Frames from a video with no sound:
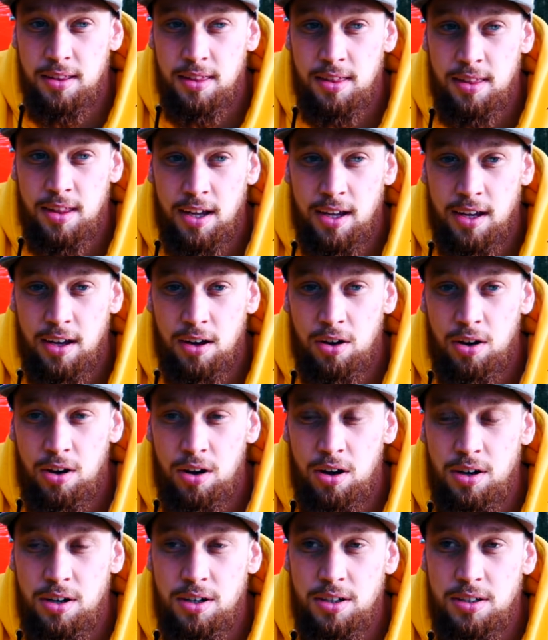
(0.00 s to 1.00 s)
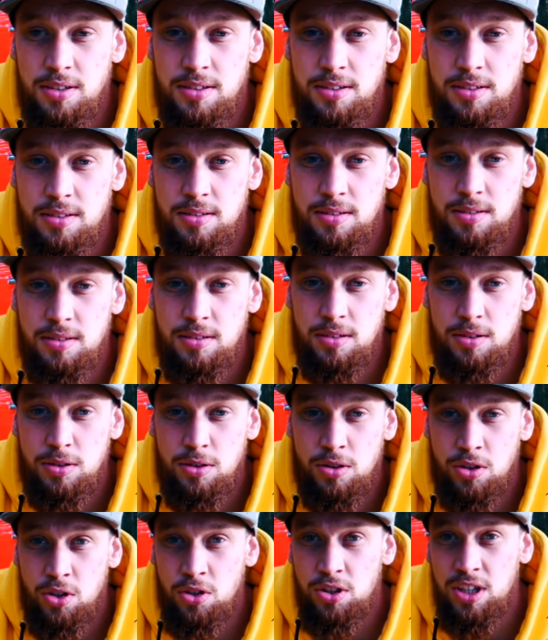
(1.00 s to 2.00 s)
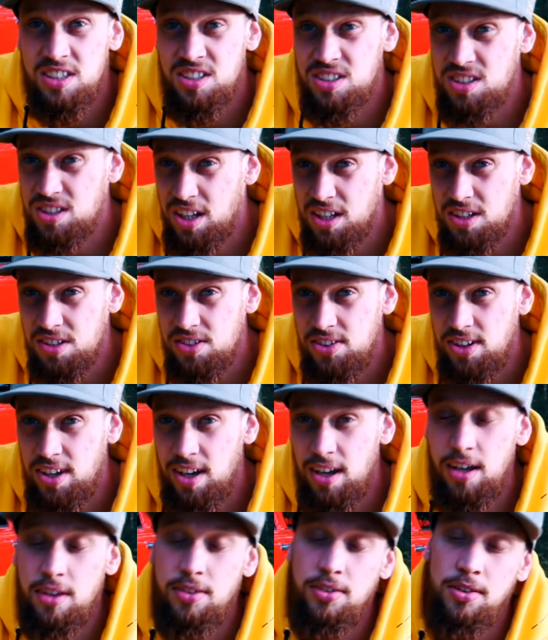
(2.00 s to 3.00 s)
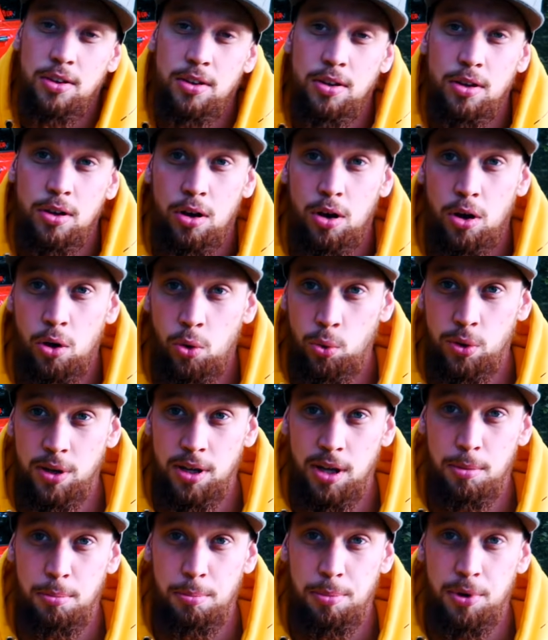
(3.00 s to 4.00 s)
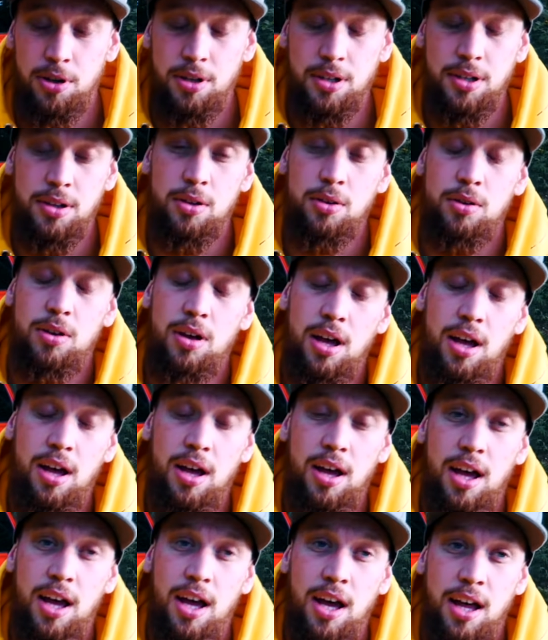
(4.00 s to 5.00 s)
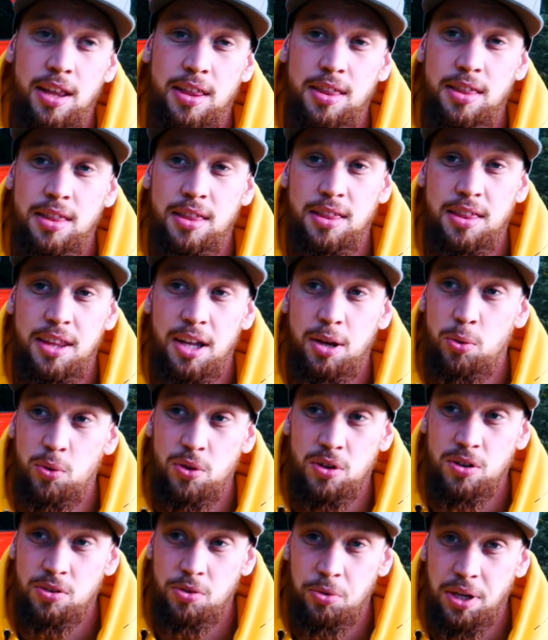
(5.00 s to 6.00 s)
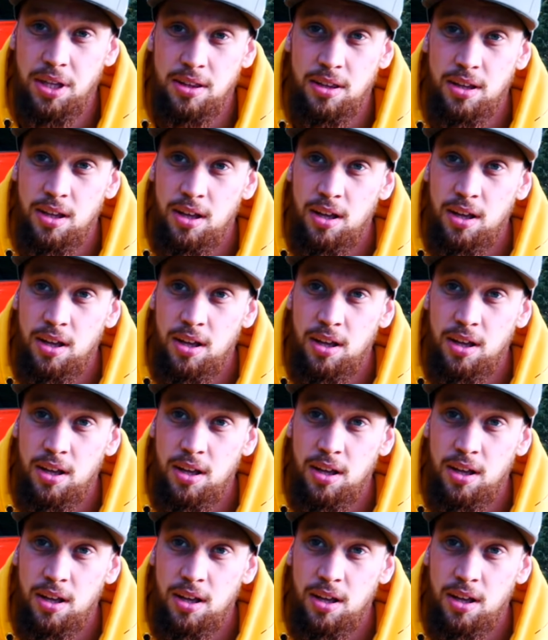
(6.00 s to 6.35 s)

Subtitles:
They are not as dusty as an OEM part, and they work great.